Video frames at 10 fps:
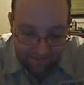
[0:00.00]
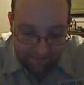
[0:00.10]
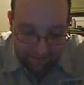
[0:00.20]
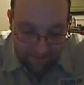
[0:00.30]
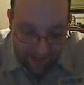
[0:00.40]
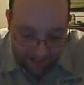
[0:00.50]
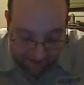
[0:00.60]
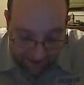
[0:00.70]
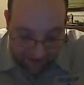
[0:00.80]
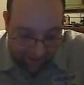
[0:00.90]
He said that he
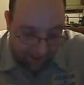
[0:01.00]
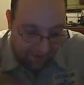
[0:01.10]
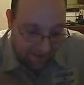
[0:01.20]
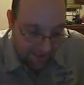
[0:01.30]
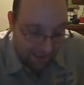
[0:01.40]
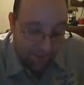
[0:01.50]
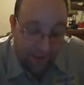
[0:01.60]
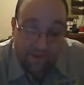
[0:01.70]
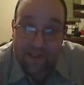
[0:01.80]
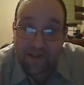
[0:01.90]
said something that
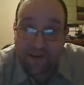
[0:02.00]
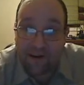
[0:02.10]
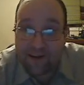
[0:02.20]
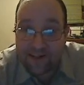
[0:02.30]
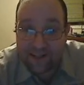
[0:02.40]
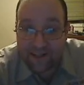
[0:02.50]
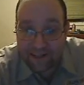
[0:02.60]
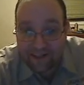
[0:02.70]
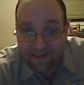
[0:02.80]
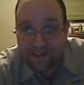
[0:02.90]
that's the truth. You know,
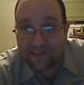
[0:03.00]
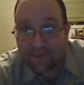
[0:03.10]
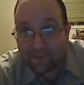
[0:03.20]
he said.